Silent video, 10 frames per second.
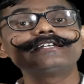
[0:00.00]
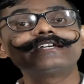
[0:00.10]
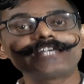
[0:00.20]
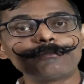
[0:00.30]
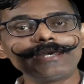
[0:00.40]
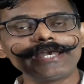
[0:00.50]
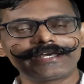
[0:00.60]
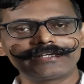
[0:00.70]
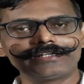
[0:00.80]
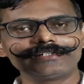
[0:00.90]

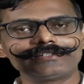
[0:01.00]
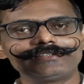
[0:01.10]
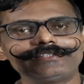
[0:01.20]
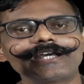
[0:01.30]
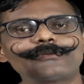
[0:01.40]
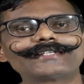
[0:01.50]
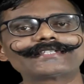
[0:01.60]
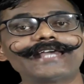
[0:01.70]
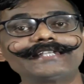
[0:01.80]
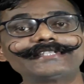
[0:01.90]
doublet that we
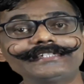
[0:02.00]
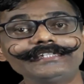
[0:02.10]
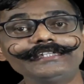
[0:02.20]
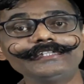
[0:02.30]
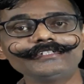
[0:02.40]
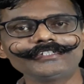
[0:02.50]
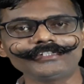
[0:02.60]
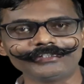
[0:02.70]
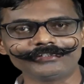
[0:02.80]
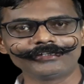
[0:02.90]
say as
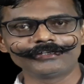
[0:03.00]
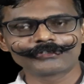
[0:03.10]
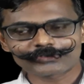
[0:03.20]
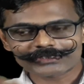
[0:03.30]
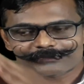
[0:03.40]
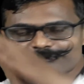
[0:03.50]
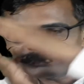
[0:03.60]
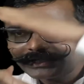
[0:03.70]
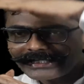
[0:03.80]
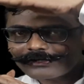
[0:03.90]
EG. So
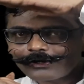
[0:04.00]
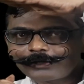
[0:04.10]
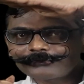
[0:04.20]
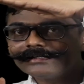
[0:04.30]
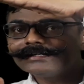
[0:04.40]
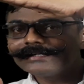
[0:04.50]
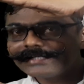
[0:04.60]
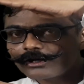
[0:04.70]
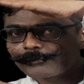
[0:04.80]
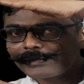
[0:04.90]
splitting of d
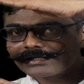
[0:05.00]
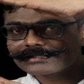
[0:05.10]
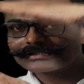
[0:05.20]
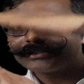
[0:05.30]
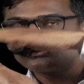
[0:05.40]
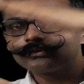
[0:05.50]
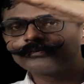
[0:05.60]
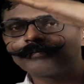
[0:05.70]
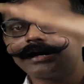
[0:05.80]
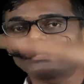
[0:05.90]
orbitals in two
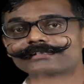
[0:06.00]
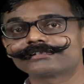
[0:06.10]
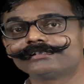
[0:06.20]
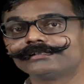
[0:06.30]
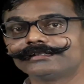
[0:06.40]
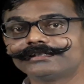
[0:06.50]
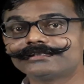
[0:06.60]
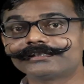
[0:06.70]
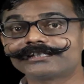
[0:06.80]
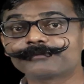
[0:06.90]
parts is
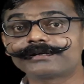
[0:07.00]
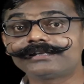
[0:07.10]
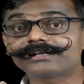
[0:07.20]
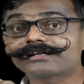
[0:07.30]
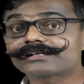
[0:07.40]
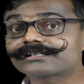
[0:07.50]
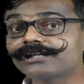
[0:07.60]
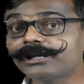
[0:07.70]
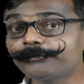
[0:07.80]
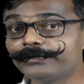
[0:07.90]
nothing but the
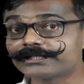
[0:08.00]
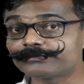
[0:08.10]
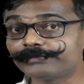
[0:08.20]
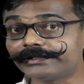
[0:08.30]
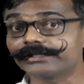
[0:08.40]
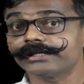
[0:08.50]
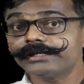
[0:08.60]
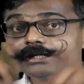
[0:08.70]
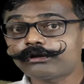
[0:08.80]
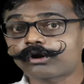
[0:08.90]
crystal field splitting.
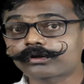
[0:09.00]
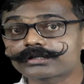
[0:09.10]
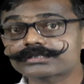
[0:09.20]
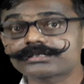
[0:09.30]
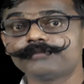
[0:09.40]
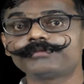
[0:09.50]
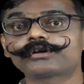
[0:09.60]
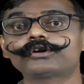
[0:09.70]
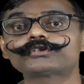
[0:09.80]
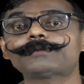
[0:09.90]
It occurs
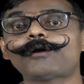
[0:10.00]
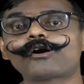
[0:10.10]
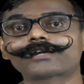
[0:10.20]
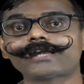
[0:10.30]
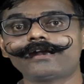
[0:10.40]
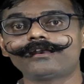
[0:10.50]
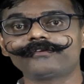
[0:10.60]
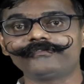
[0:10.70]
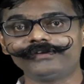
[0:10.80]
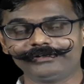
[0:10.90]
because of octahedral
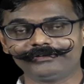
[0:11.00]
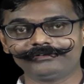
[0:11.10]
field,